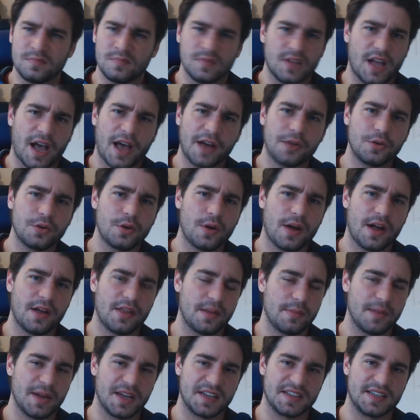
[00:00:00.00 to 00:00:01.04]
I don't know how
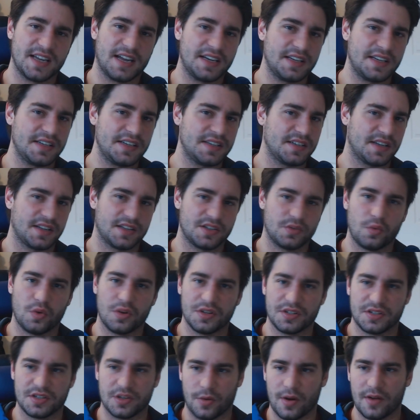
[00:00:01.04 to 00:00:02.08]
that makes any sense
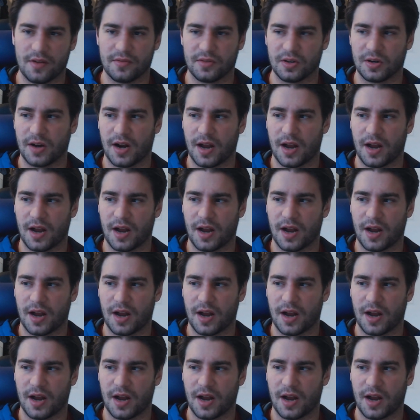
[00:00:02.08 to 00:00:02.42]
whatsoever.